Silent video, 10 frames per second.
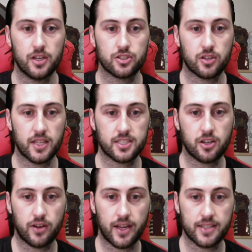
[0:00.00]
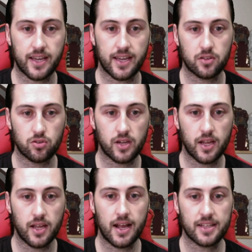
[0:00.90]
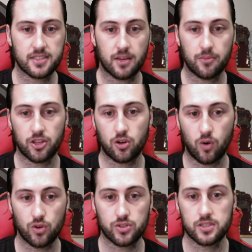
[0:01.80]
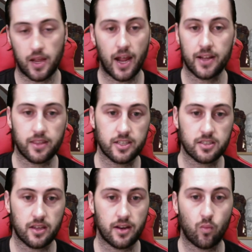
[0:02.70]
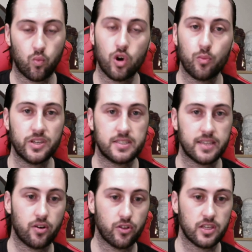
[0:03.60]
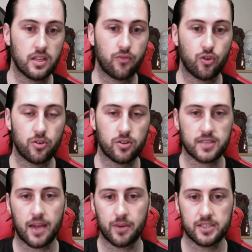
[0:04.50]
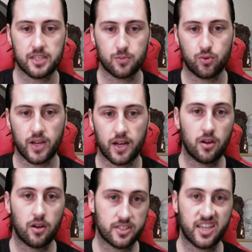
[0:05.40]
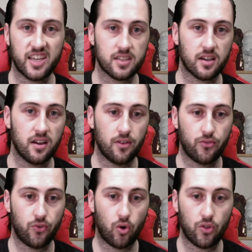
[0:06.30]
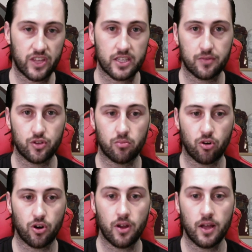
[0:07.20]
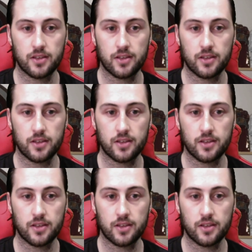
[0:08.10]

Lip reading: So let's go ahead and take a look at some of the quotes and things that will be said on the interview because ABC's put out a teaser for the interview tomorrow.